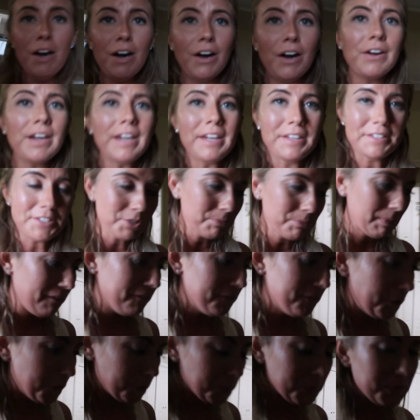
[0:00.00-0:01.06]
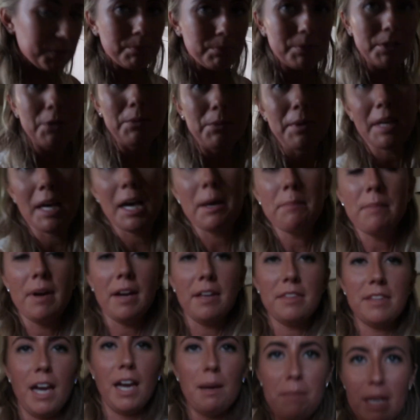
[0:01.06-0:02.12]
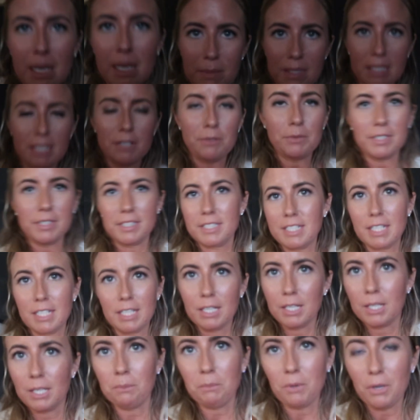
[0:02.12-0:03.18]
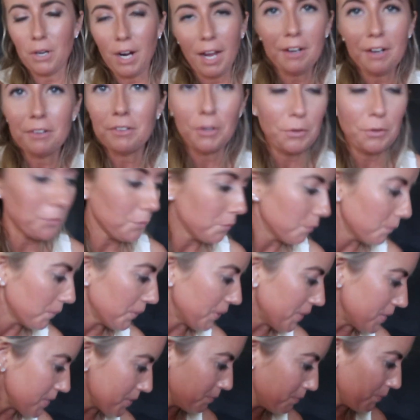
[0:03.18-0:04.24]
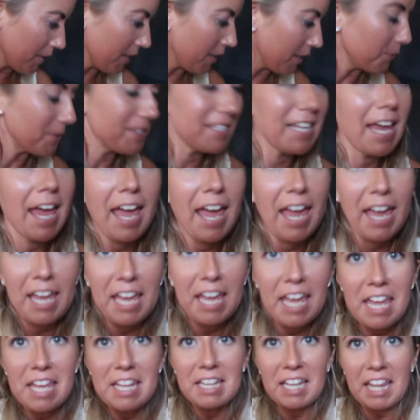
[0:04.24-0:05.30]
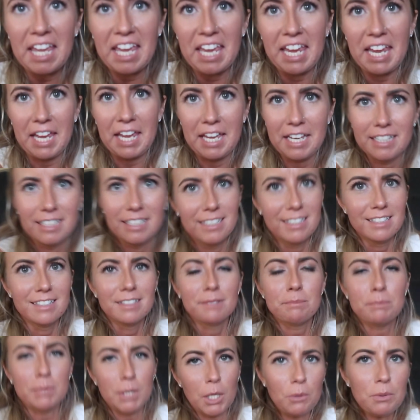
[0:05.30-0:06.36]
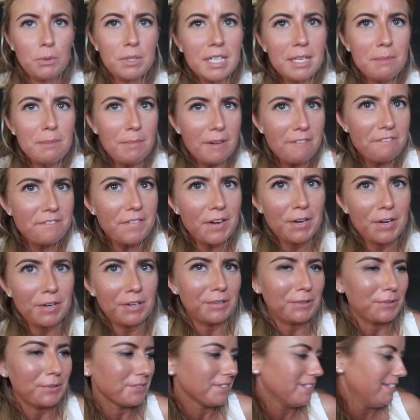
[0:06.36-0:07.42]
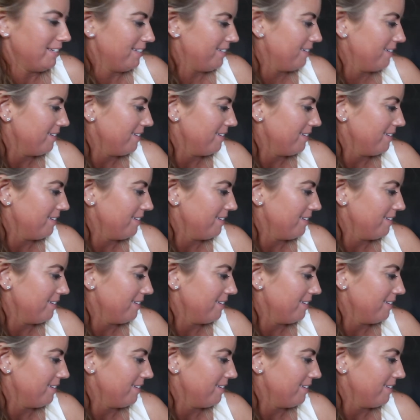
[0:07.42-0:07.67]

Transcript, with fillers: Okay, so my phone was blowing up. I thought maybe it was Tim or I don't know who it was, but it was Haley blowing up my phone.